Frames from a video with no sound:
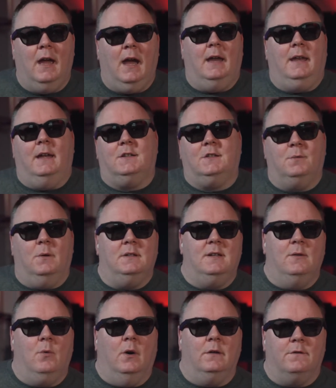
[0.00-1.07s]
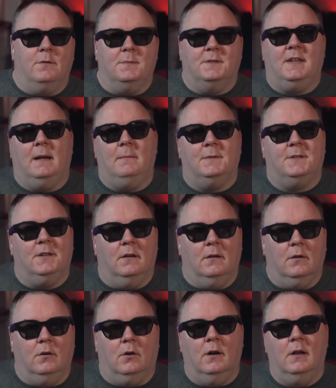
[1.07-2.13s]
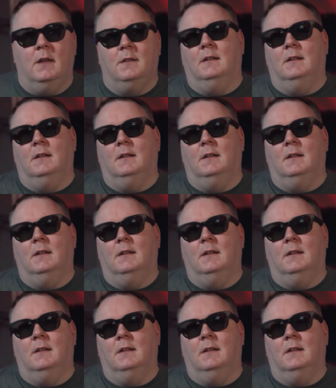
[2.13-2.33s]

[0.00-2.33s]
an S21 from Samsung or